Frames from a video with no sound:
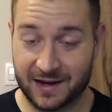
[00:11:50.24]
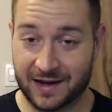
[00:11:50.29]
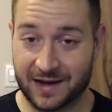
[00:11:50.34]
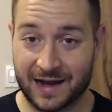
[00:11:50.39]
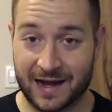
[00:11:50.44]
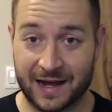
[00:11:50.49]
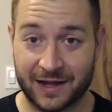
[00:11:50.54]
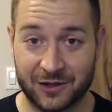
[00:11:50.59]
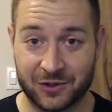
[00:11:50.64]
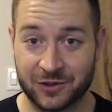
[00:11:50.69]

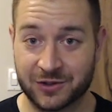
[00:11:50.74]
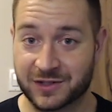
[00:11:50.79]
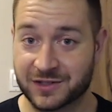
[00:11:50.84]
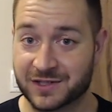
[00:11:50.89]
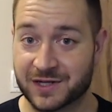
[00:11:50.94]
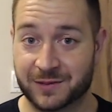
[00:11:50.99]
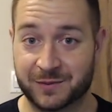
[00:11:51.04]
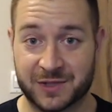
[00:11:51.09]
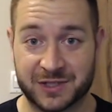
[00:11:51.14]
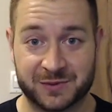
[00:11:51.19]
I couldn't have
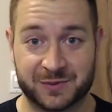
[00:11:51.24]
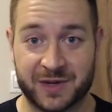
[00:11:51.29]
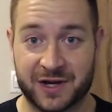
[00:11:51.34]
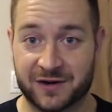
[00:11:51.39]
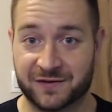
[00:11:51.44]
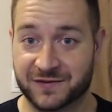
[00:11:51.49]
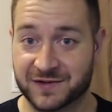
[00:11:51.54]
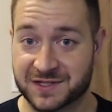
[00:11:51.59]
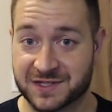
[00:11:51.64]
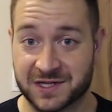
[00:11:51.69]
done much
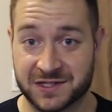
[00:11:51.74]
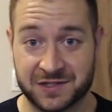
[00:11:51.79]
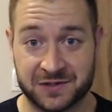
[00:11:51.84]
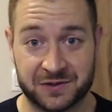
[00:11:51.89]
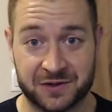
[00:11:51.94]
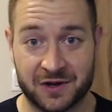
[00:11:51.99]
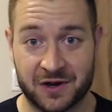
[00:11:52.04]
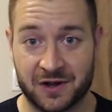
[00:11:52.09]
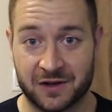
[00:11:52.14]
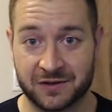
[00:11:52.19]
better for
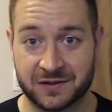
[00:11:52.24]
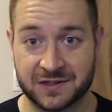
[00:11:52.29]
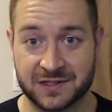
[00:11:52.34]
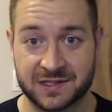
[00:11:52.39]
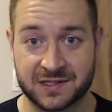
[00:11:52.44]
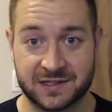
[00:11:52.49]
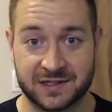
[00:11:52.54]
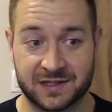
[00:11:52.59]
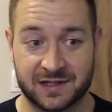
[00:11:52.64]
$600.